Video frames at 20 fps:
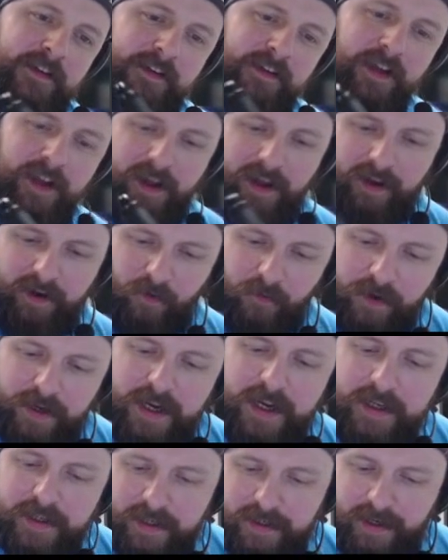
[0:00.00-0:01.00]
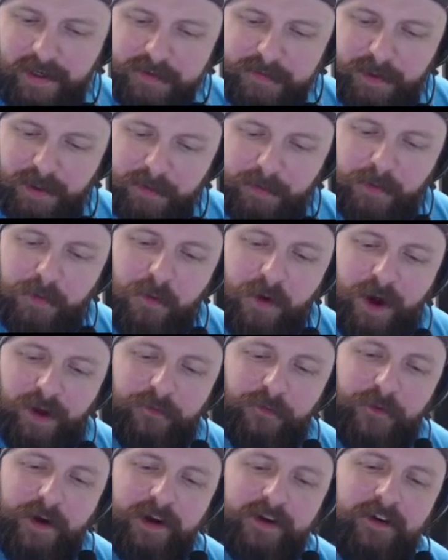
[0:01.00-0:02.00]
Yeah, I know. It has been a little bit
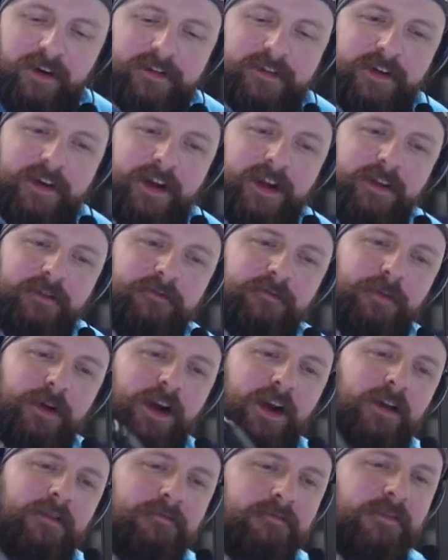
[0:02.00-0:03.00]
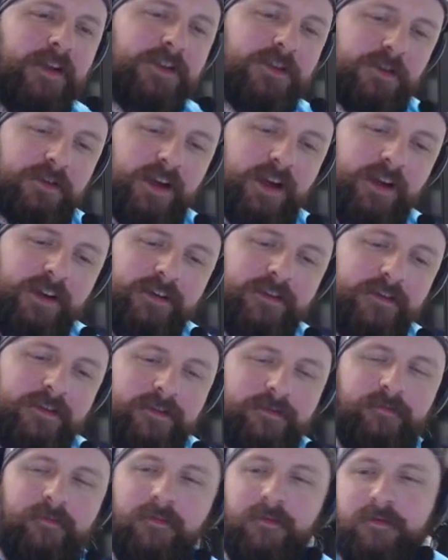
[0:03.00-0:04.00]
quiet for Ragnarok today, but that's okay.
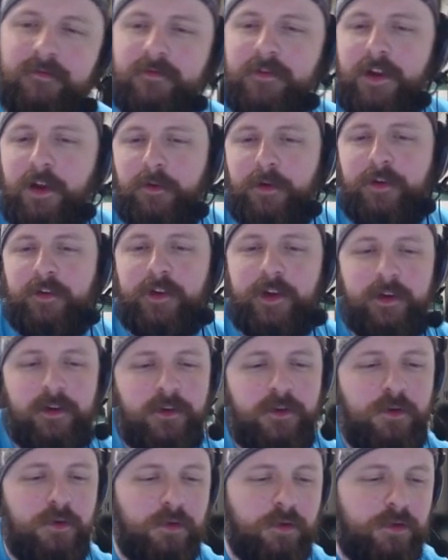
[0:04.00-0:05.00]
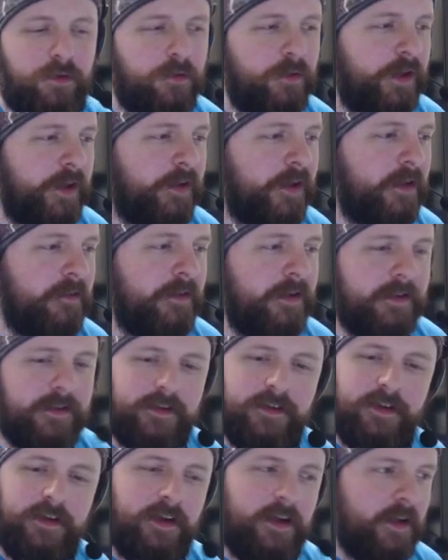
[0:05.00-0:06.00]
Yeah, we have like a cool crew here
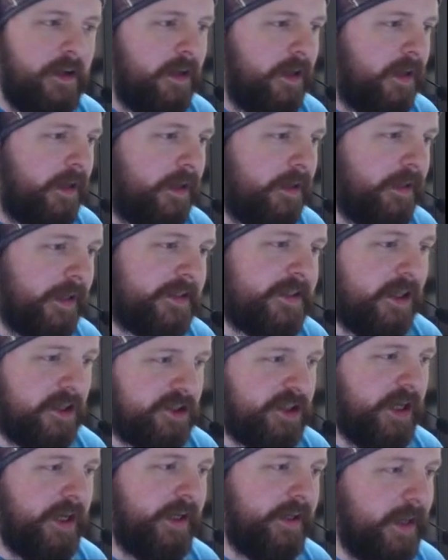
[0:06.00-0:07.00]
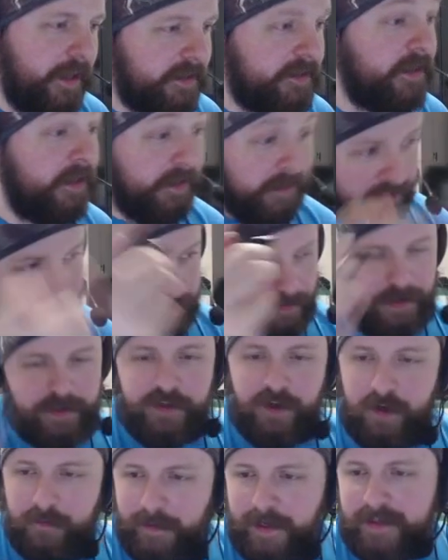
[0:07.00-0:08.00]
anyways. Like cell shading, yes, this is the right
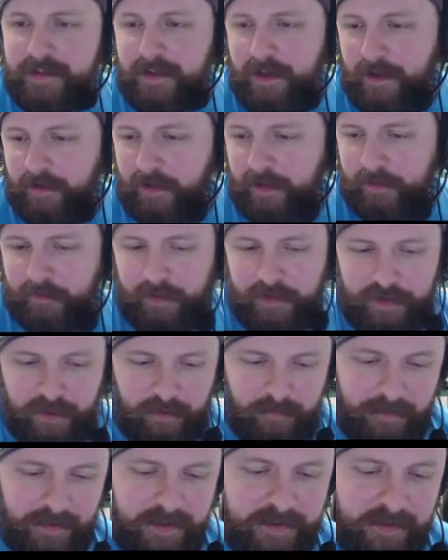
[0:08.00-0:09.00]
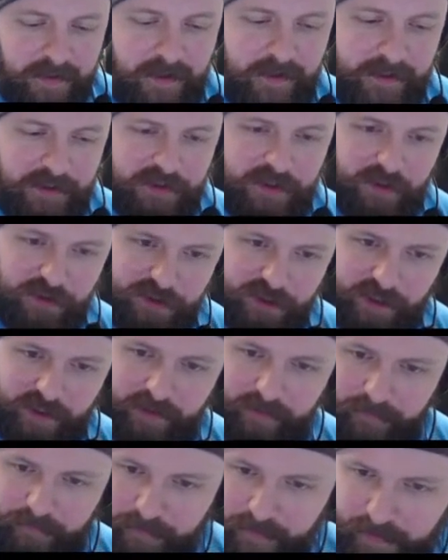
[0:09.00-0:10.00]
term. It is a lot like the right term. It is a lot like cell
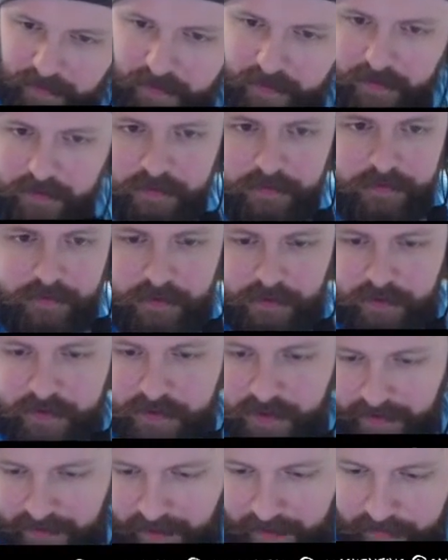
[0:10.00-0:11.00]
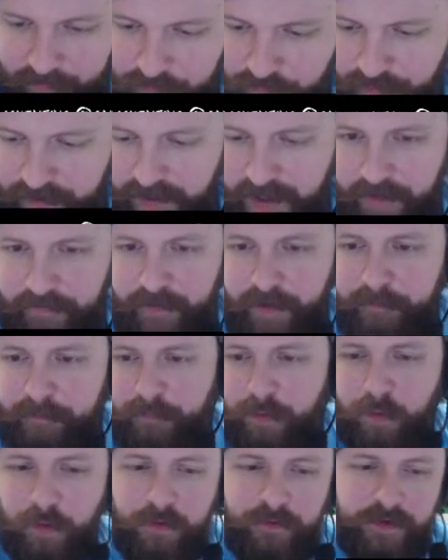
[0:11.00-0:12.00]
shading. You just like treat every
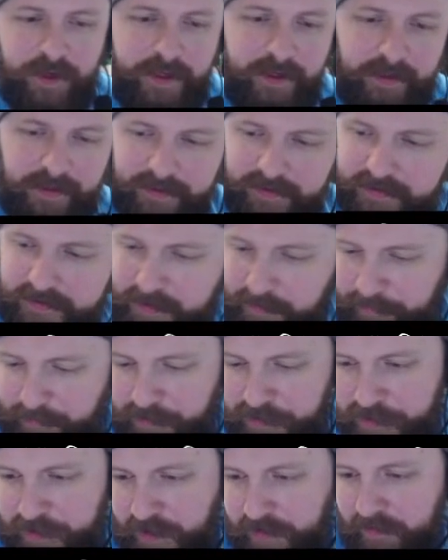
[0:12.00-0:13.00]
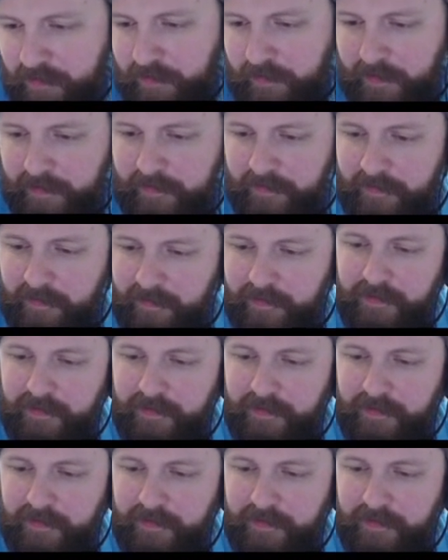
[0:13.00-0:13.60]
pool of light like a separate shell on it.